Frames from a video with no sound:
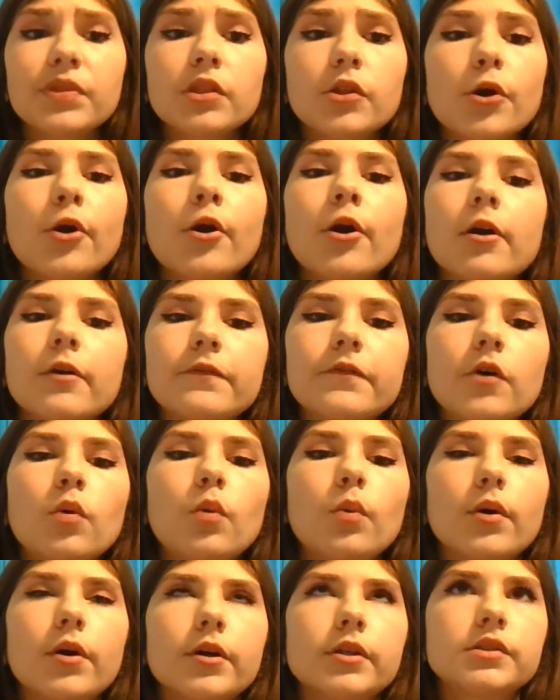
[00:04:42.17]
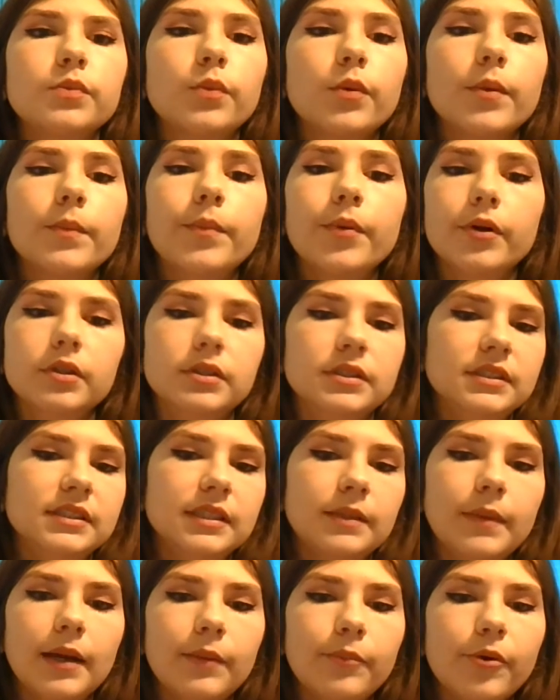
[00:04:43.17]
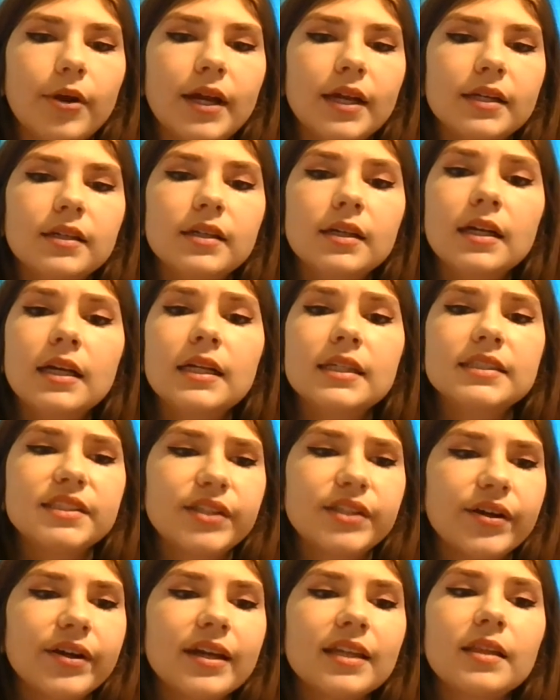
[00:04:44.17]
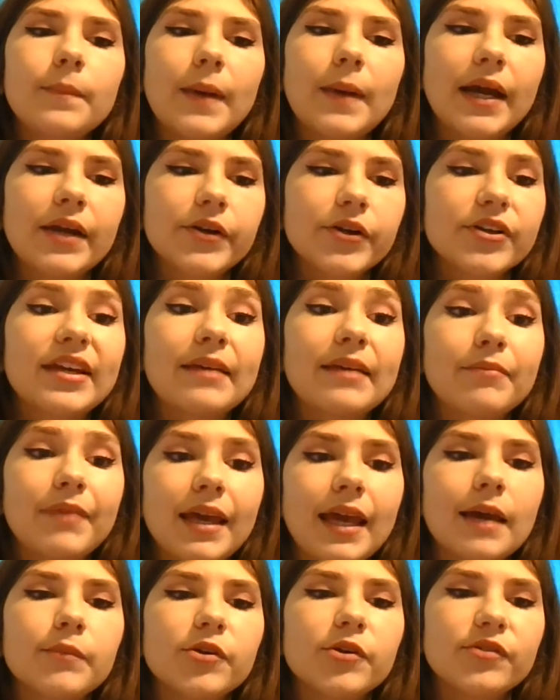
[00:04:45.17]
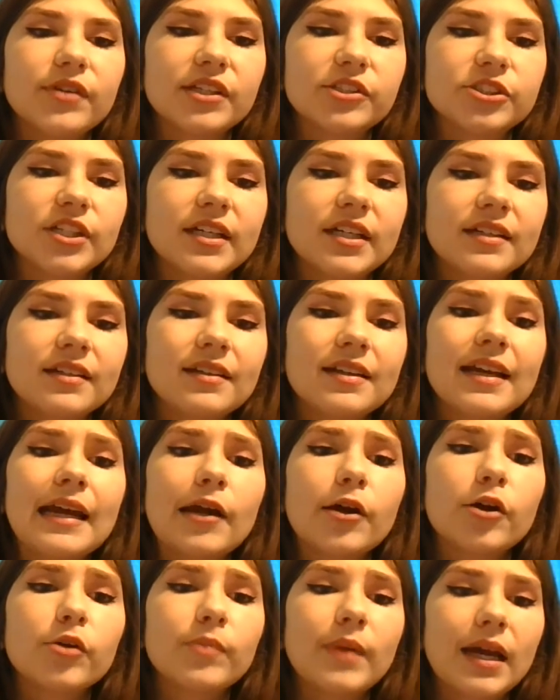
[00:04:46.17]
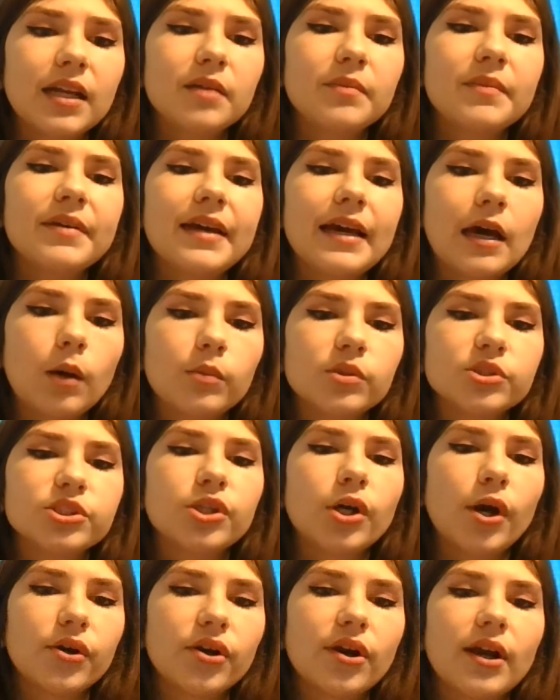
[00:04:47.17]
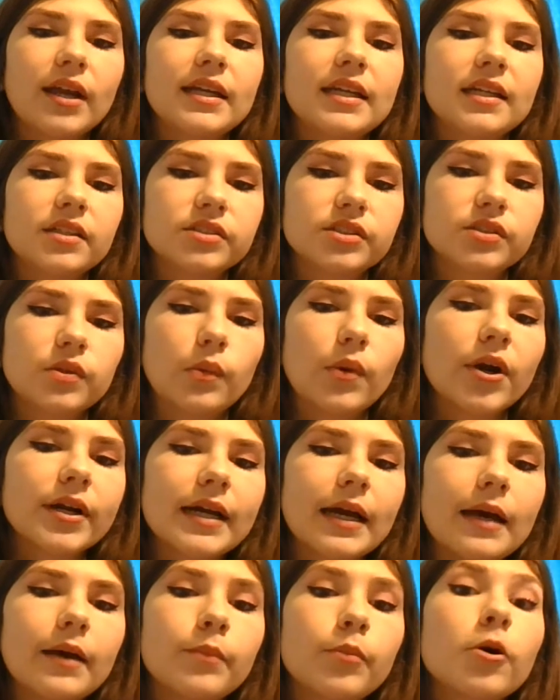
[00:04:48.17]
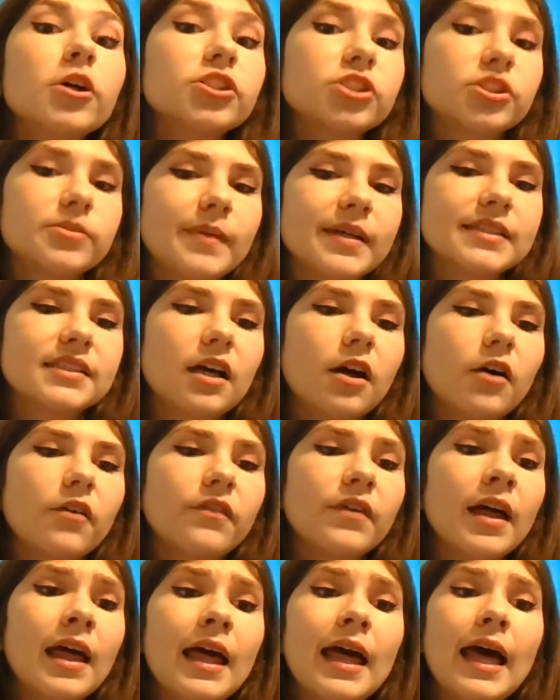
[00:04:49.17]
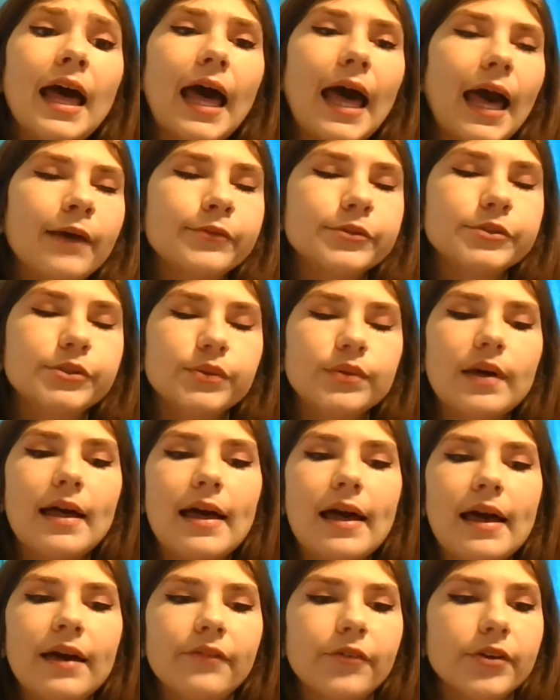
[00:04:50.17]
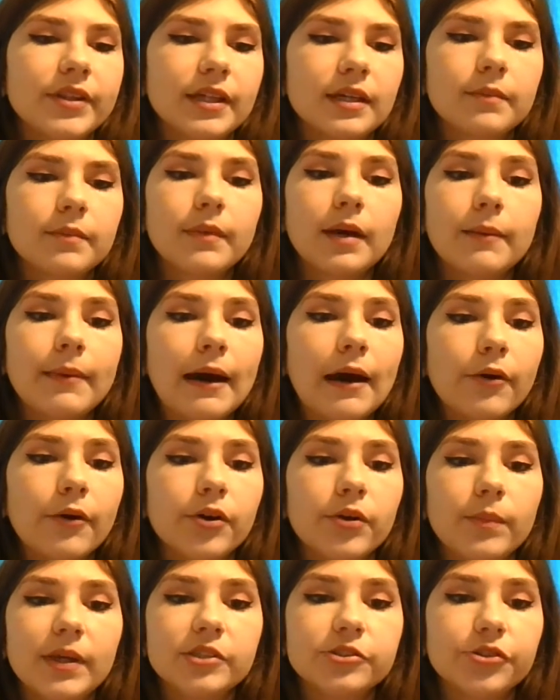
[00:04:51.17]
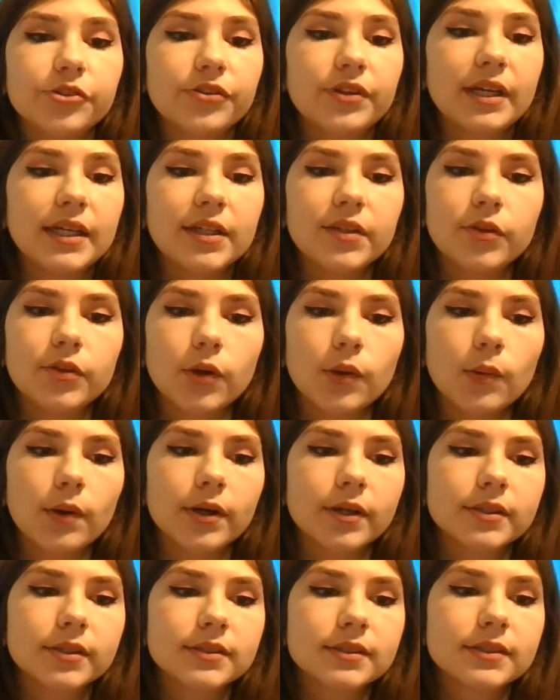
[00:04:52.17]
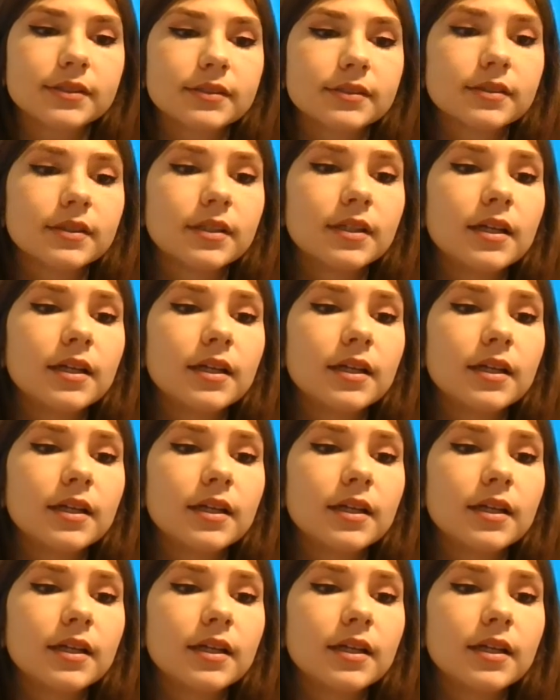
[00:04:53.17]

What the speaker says: Their hurtful words were burned into my brain. Staring at the binder gave me ammunition. It reminded me of how much harder I needed to work and push myself. I would do everything in my power to make sure they eat their words.